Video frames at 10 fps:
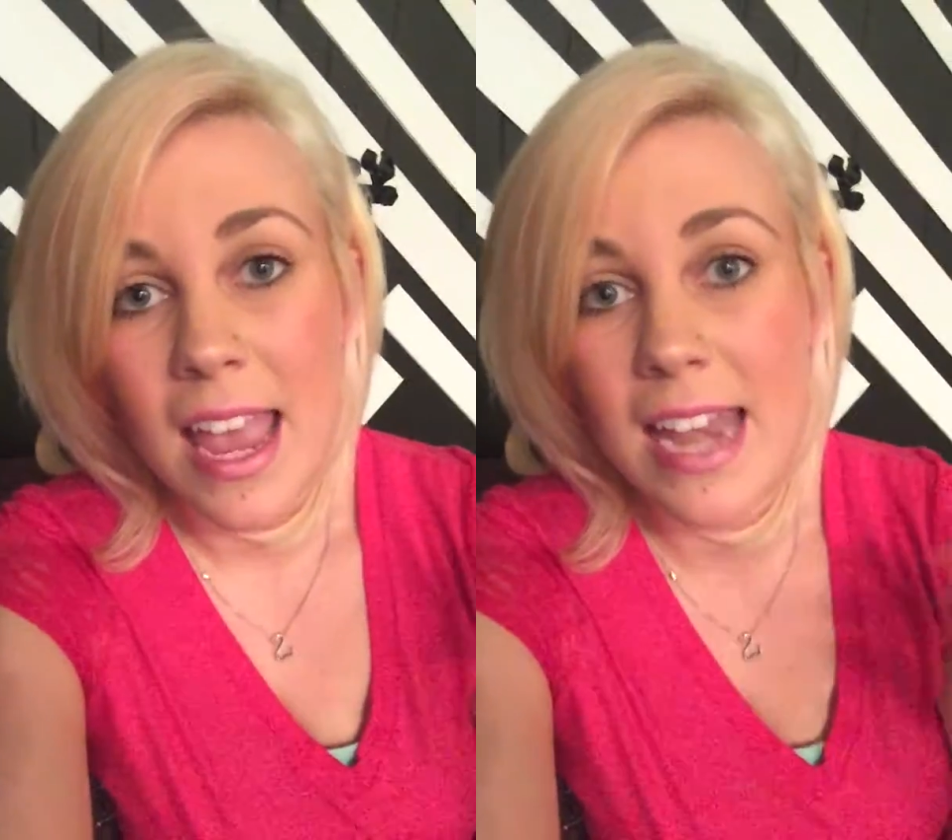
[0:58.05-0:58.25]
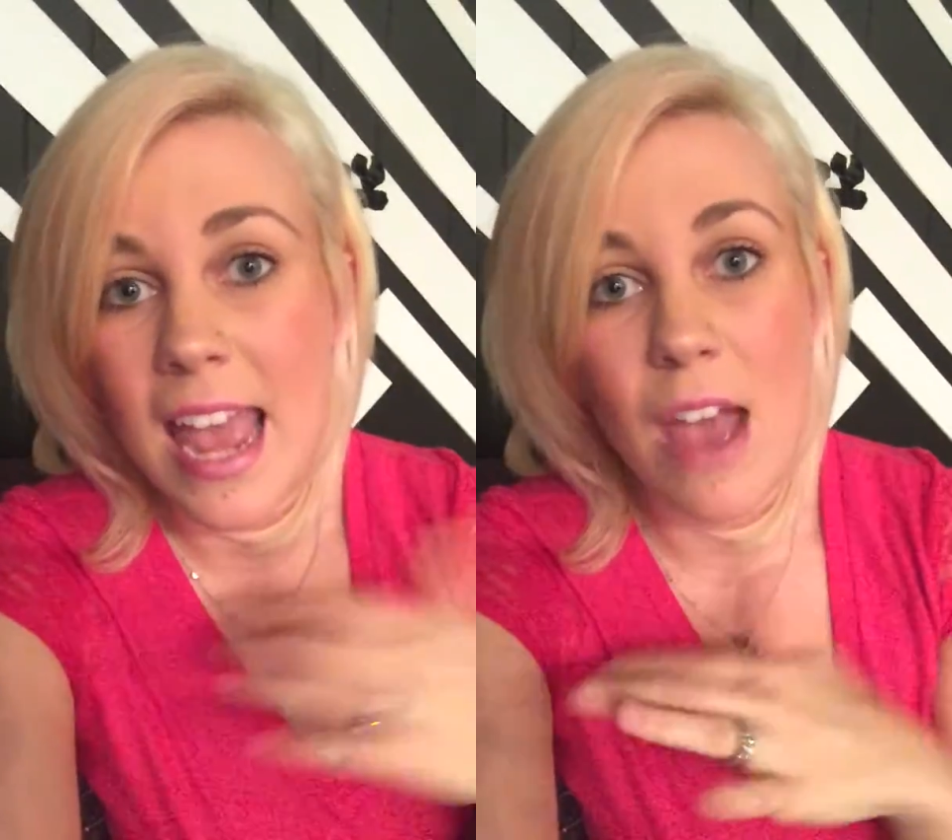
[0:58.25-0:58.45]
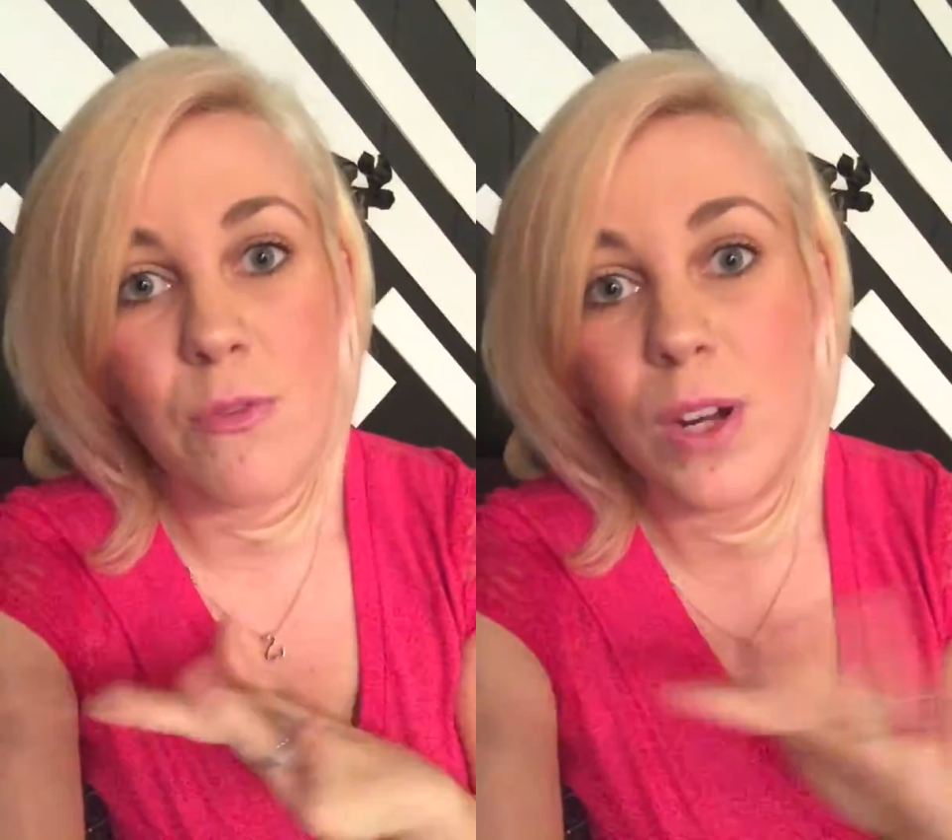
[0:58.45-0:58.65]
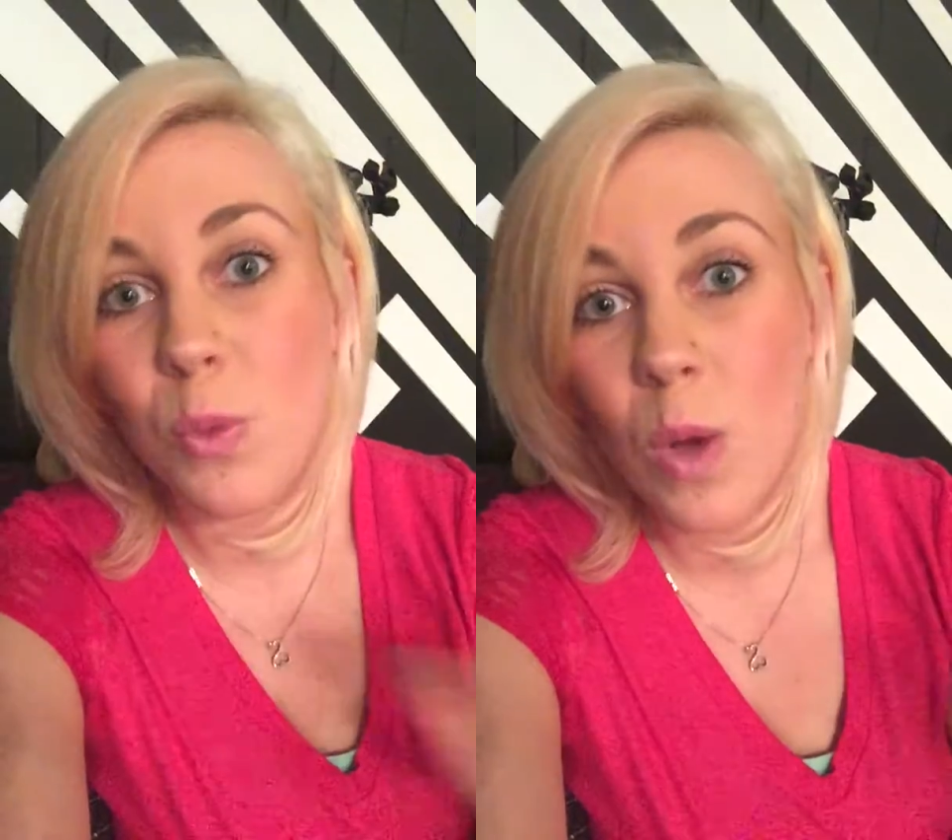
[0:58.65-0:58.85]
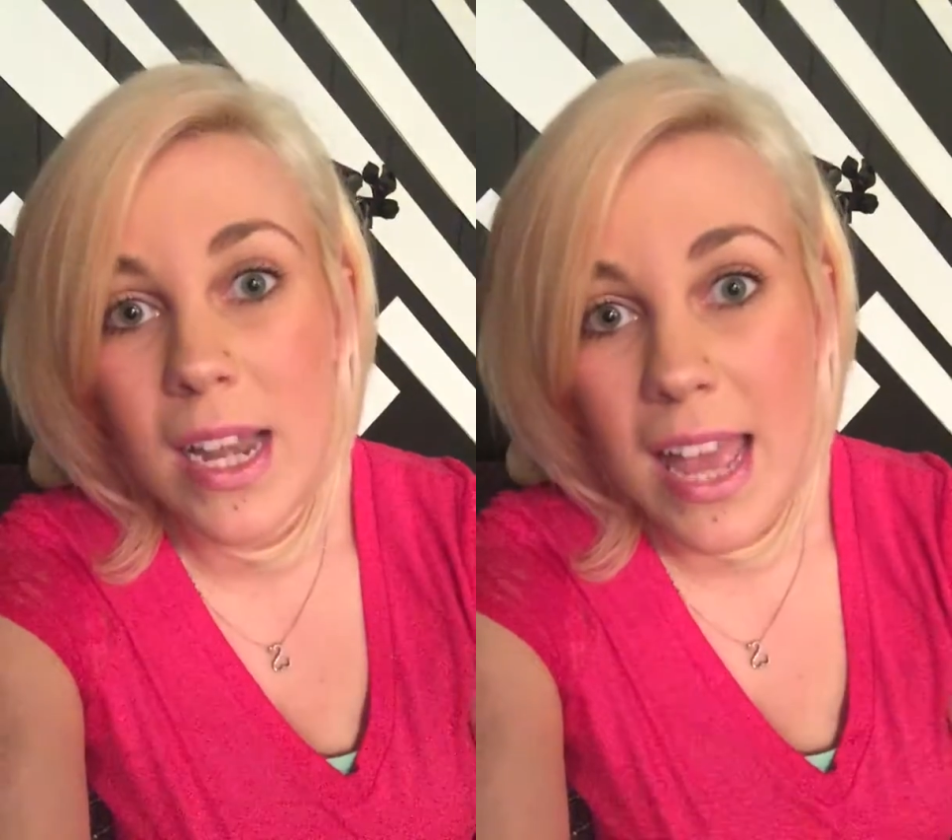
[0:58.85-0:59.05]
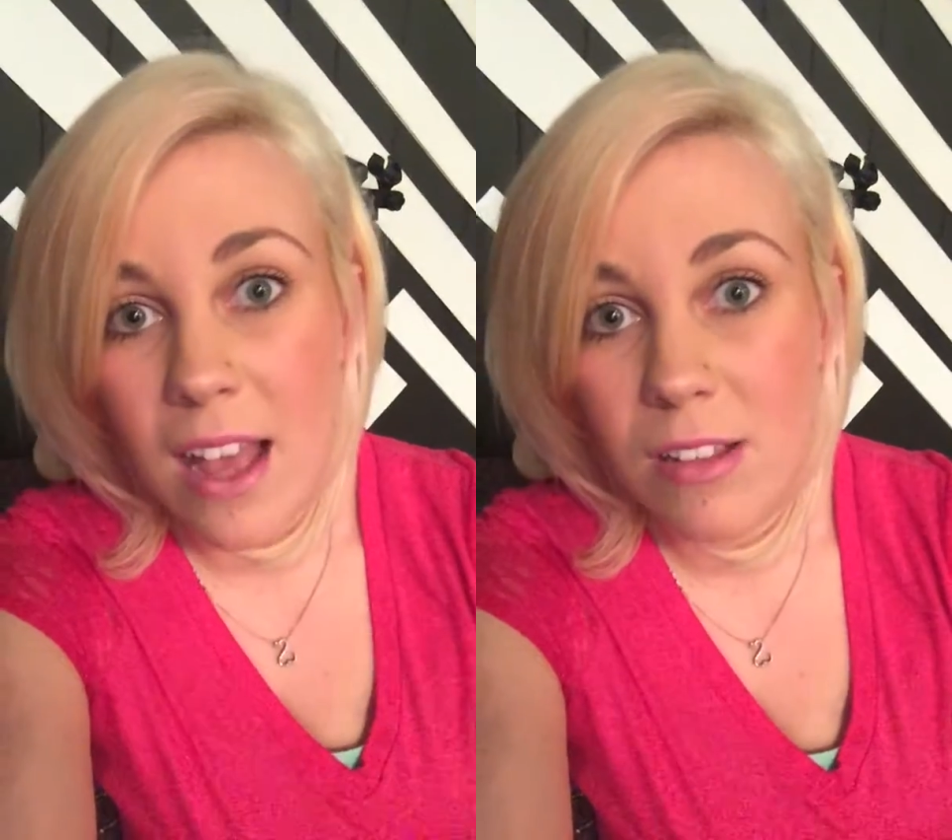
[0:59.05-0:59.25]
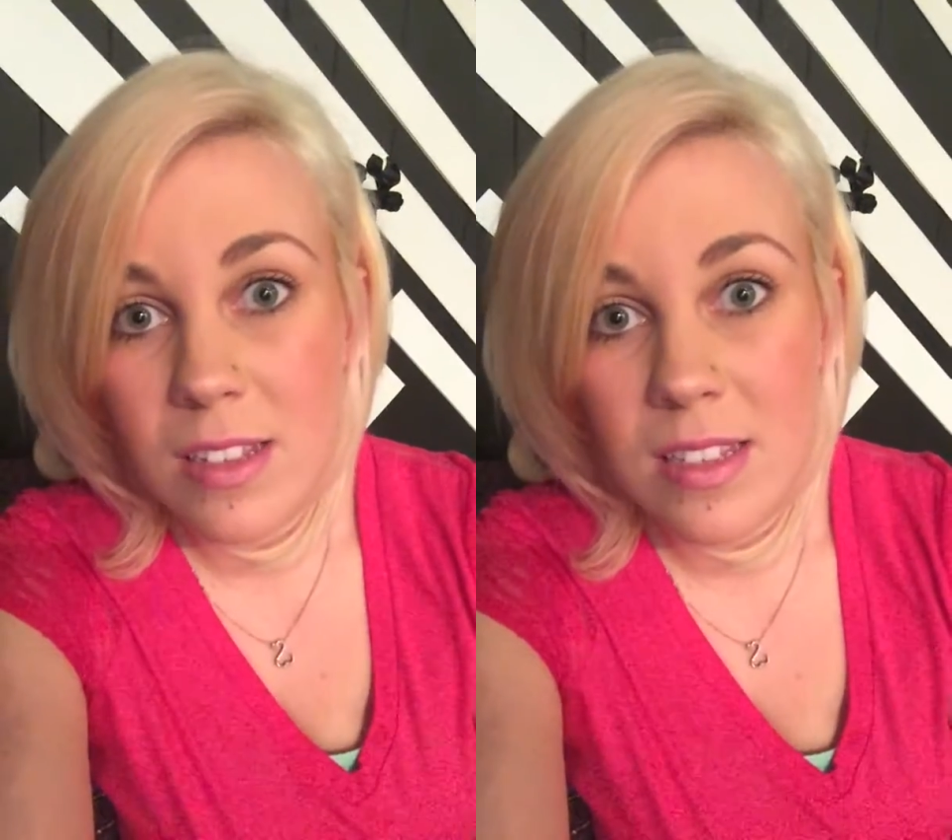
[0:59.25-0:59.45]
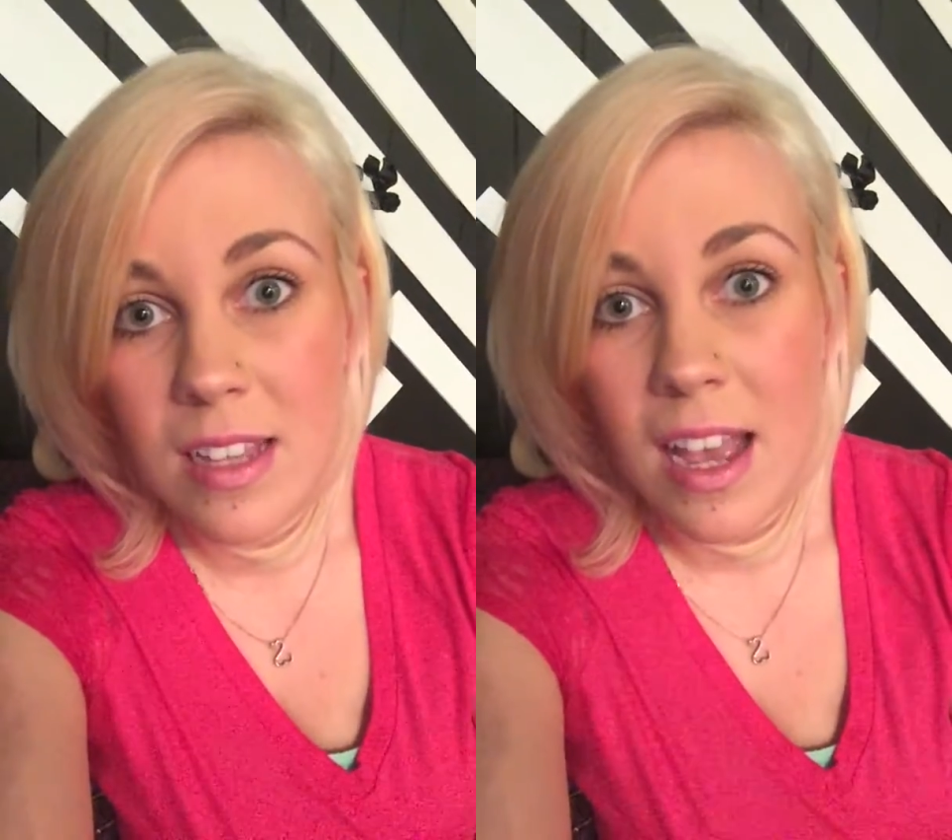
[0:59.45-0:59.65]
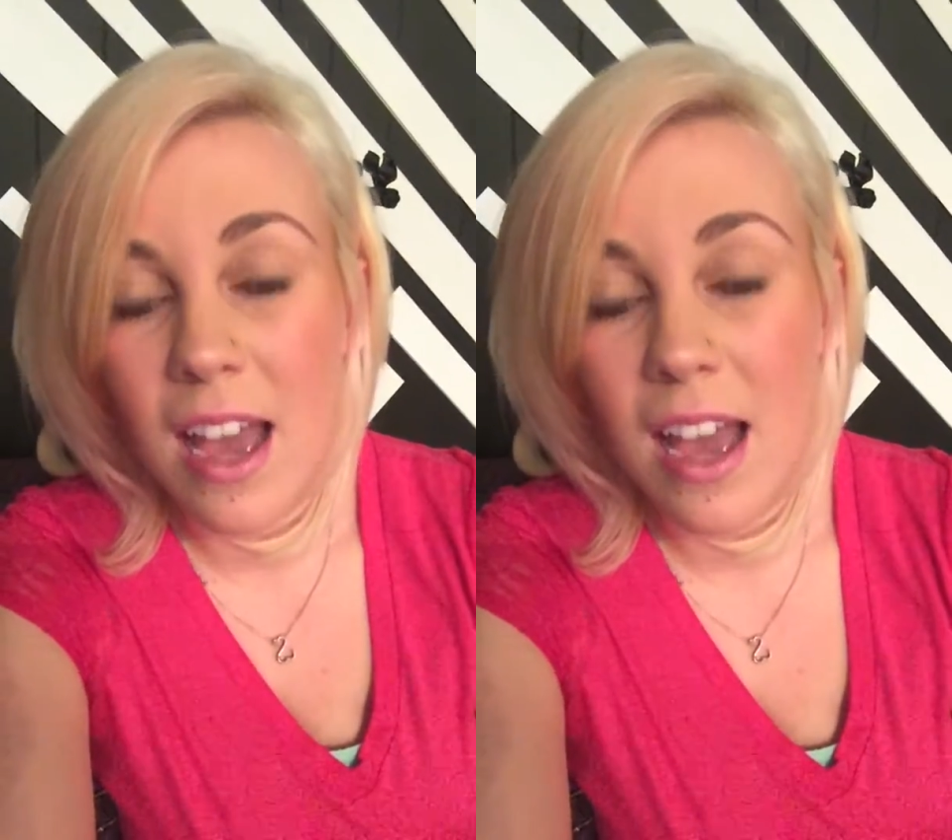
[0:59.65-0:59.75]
and everyone else